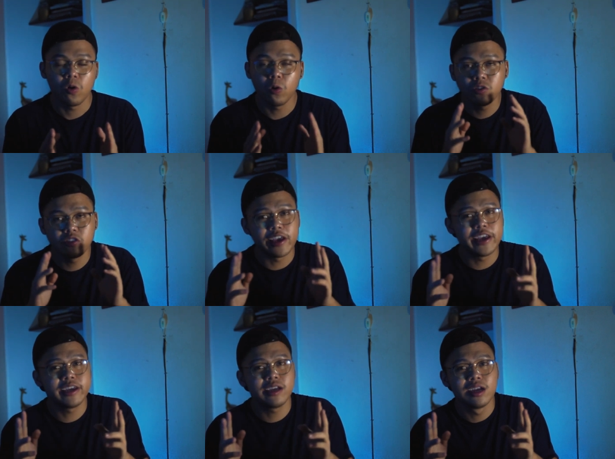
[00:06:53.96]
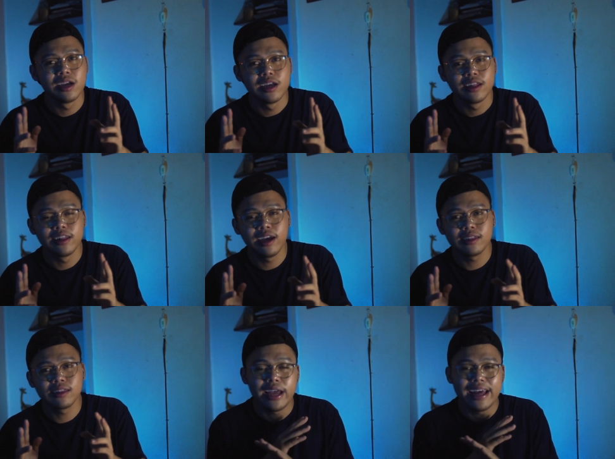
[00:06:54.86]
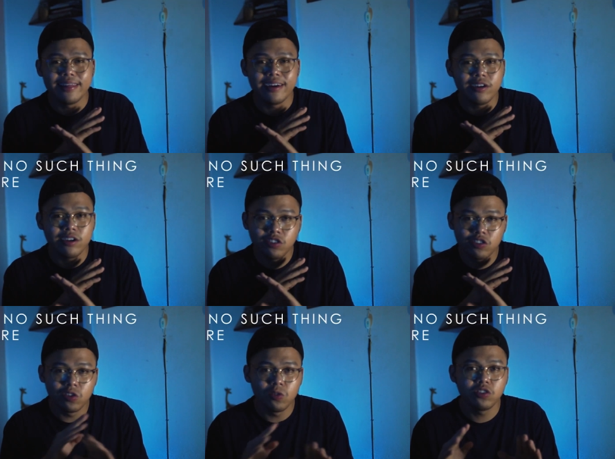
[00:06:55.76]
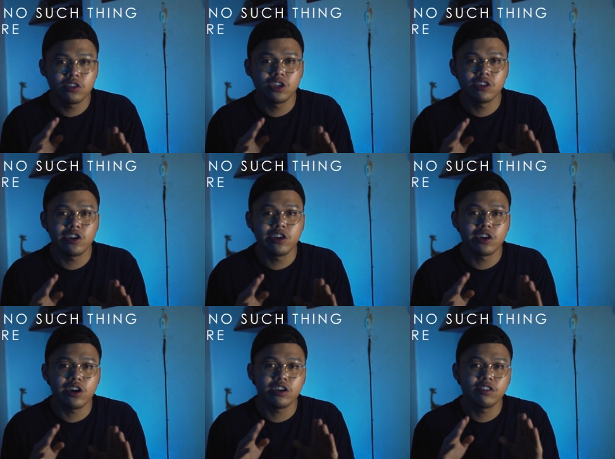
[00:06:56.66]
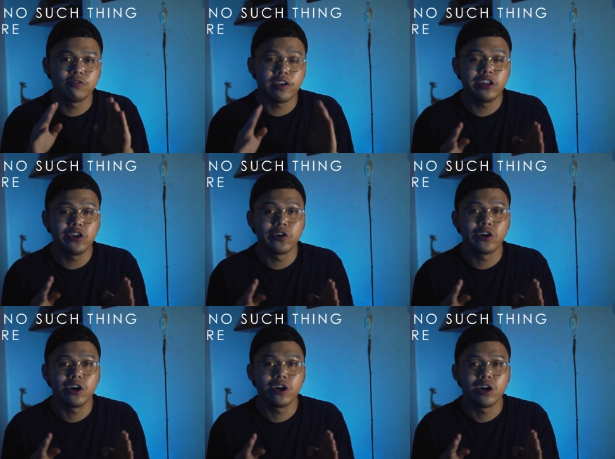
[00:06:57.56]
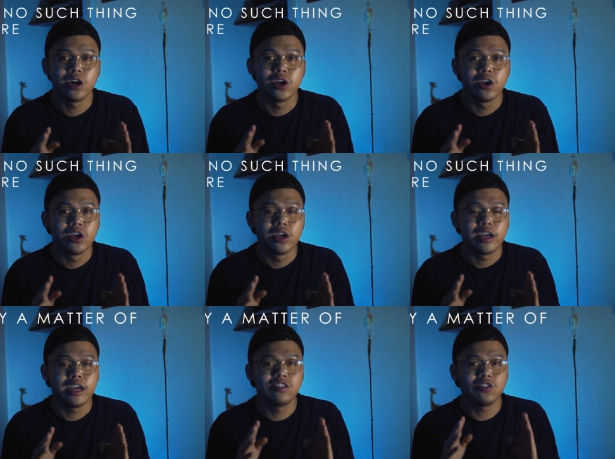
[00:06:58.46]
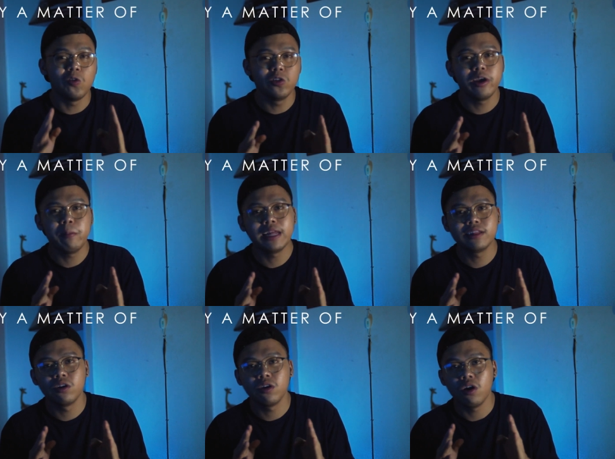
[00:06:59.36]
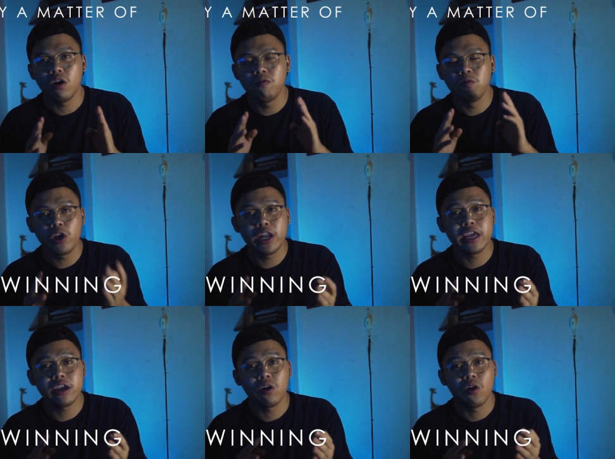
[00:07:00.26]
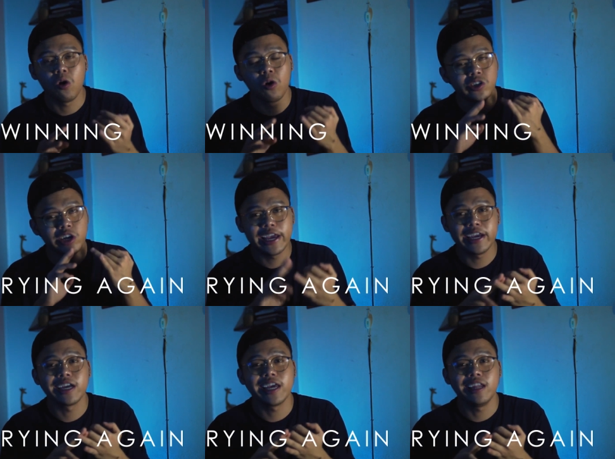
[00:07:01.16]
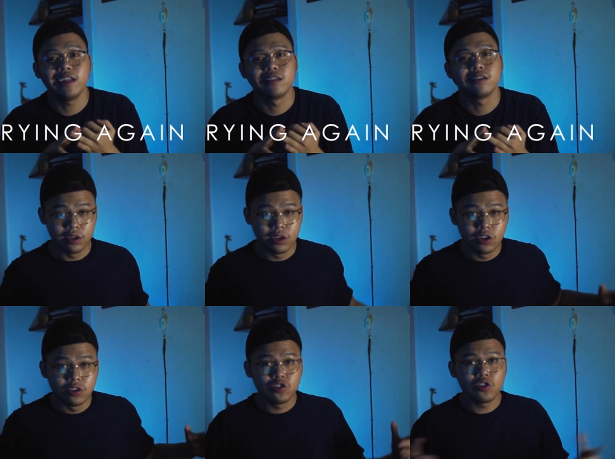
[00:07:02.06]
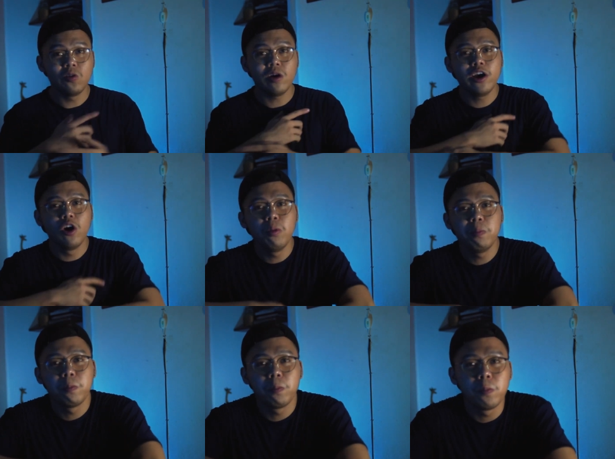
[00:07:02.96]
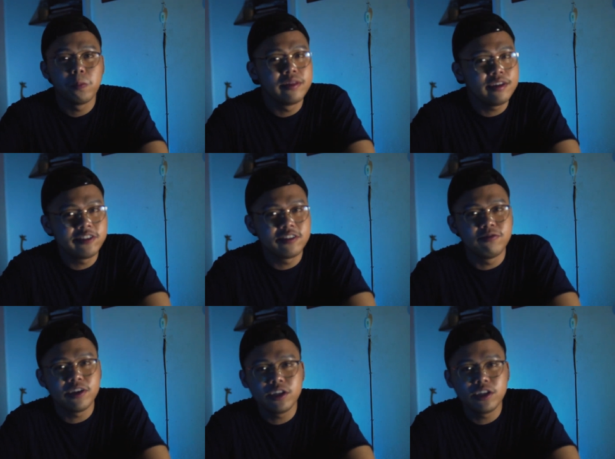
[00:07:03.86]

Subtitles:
or saying that there is no such thing as failure. It's only a matter of winning or trying again. So I hope this